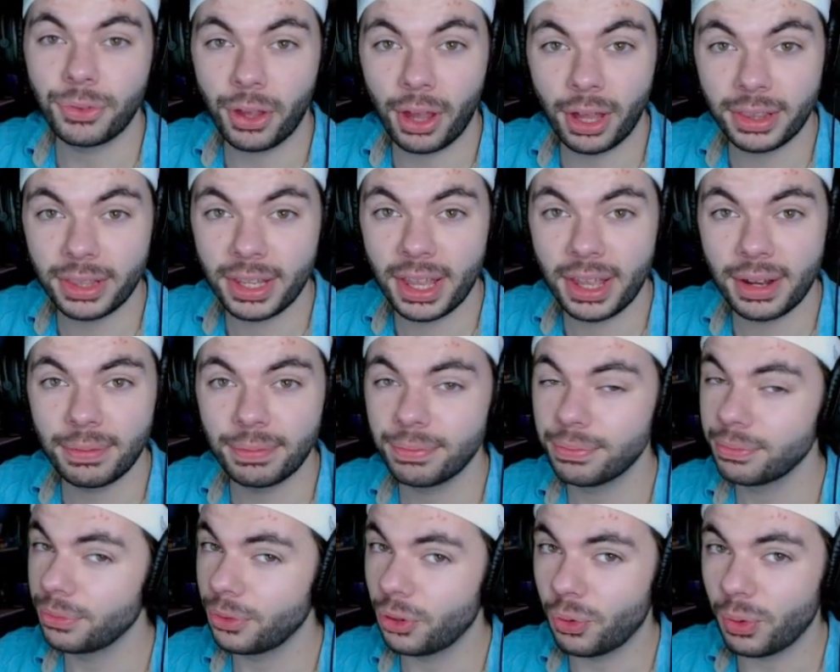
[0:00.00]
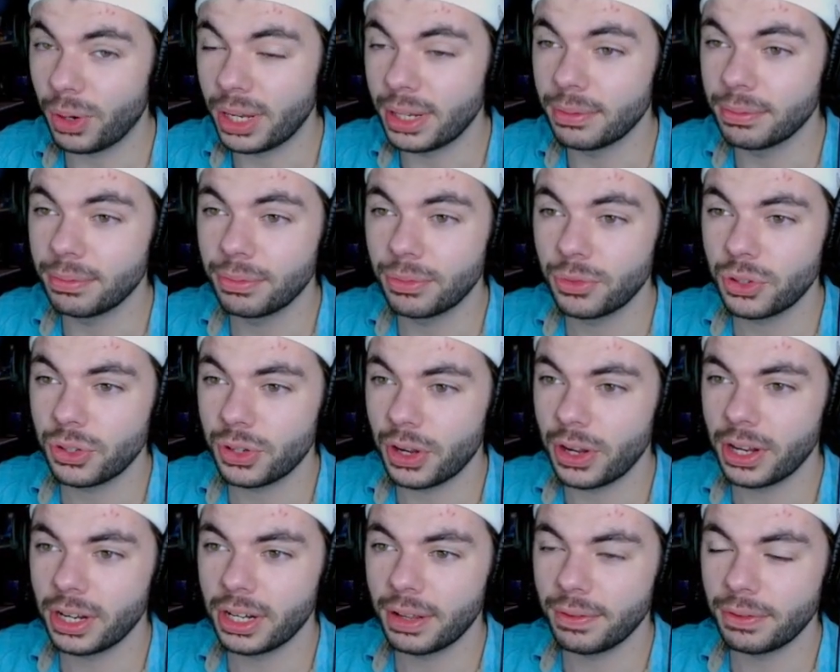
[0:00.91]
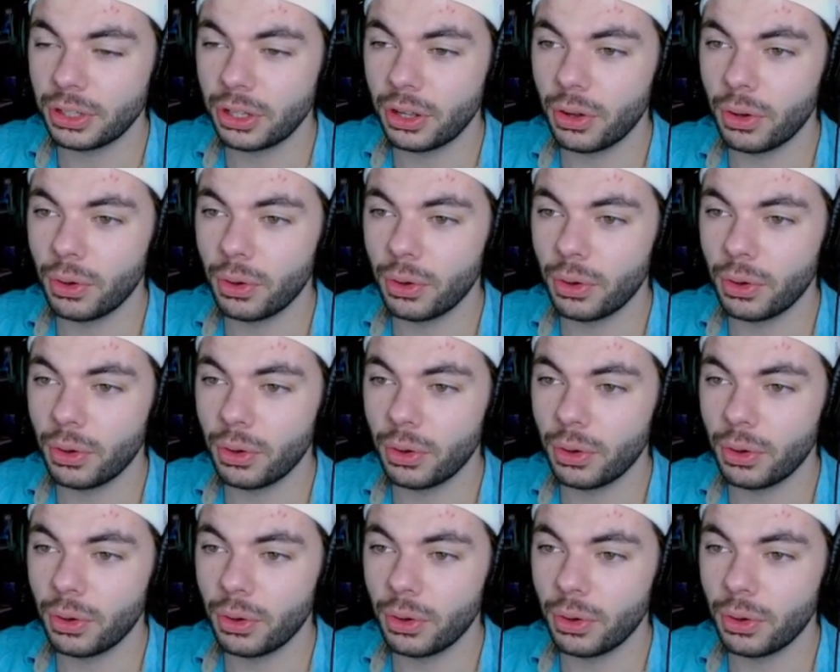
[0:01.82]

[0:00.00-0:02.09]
Got that? Great. So now you're gonna have to